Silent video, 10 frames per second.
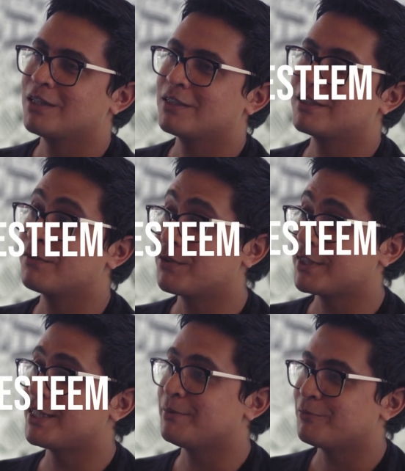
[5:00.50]

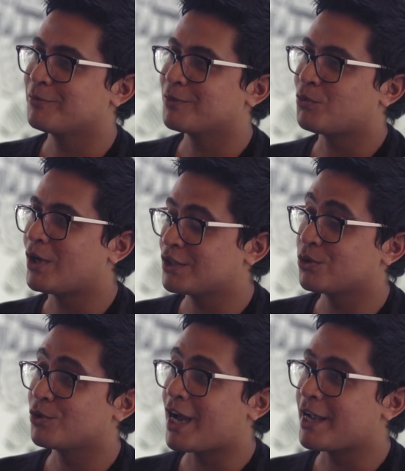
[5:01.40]
self-esteem, one's
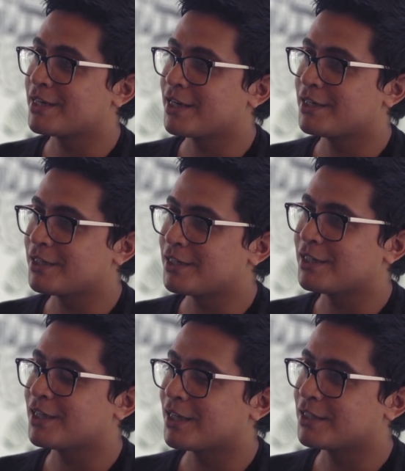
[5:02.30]
own identity.
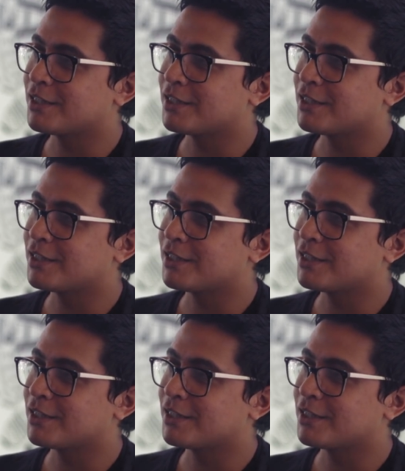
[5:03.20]
I